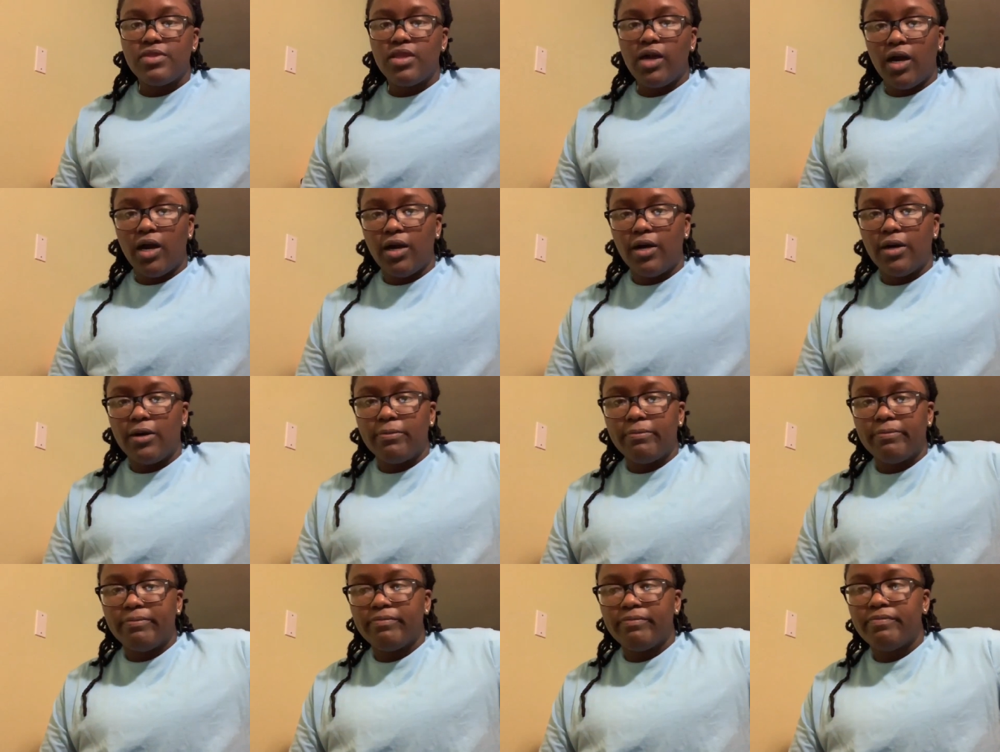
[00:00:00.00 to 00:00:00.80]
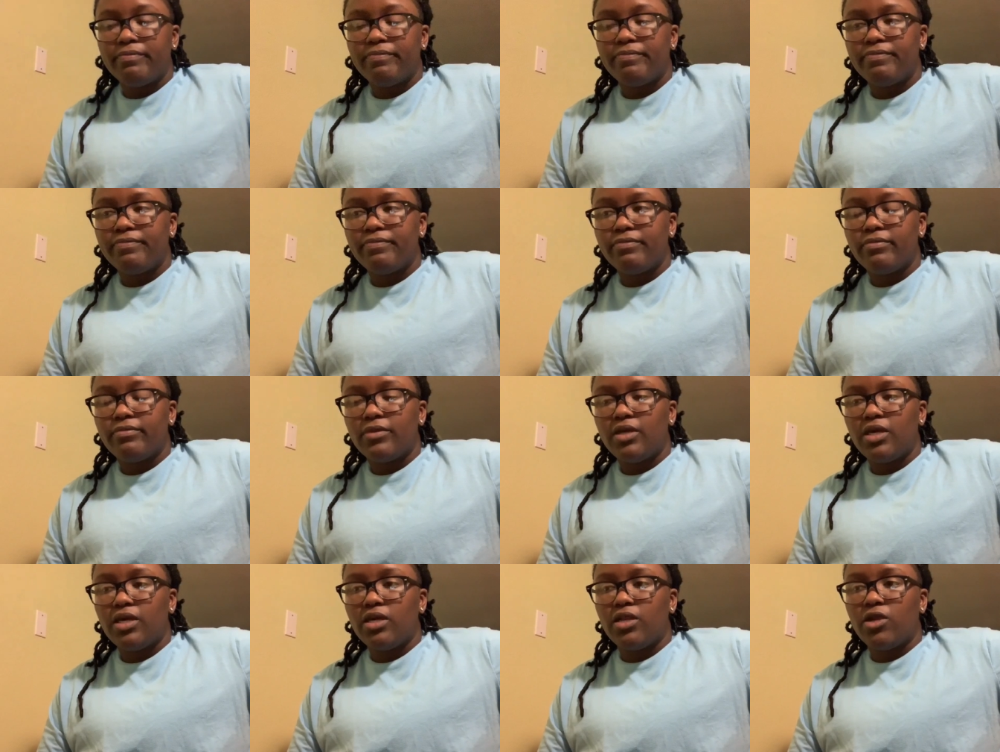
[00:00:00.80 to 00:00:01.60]
And
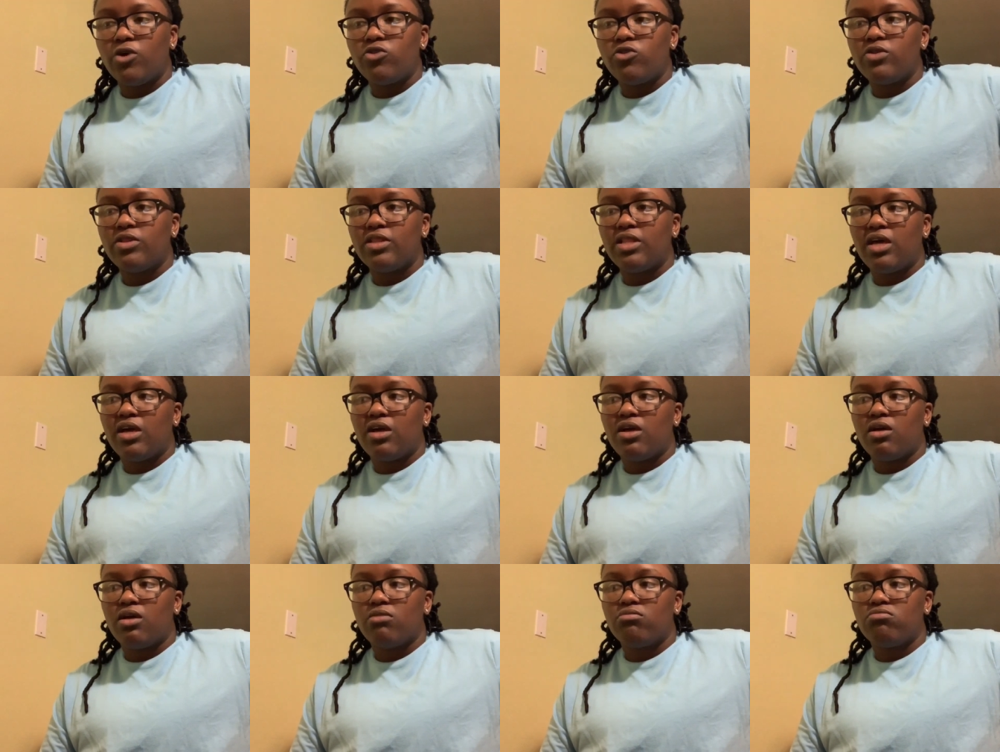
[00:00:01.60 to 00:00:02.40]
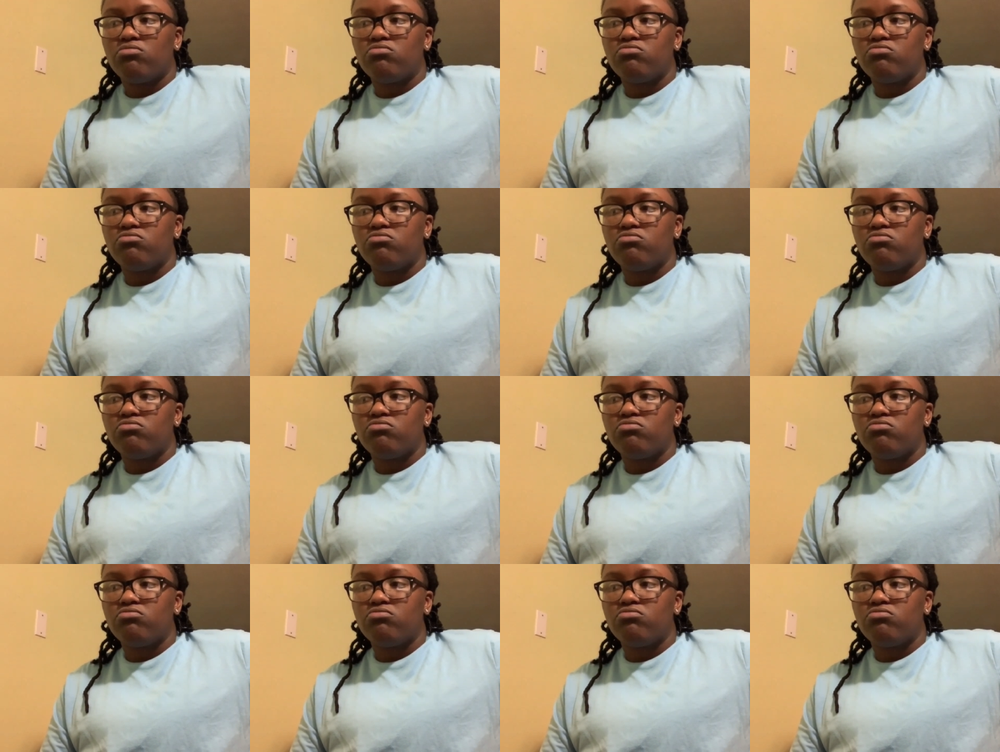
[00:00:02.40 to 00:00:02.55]
other than that,